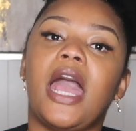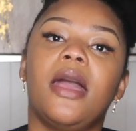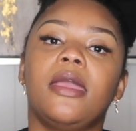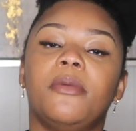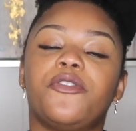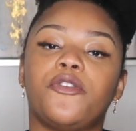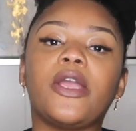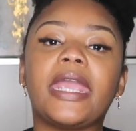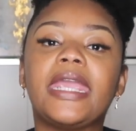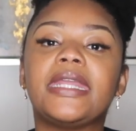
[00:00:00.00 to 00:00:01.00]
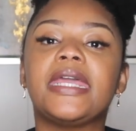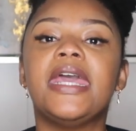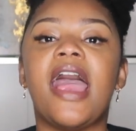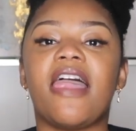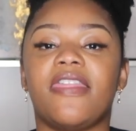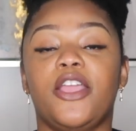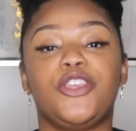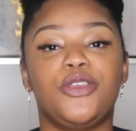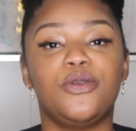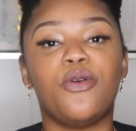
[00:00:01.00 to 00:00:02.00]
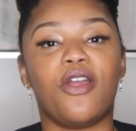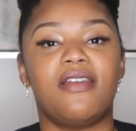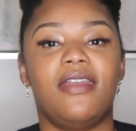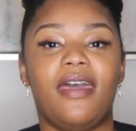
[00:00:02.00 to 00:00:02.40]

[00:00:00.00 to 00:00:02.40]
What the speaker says: I am afraid that you are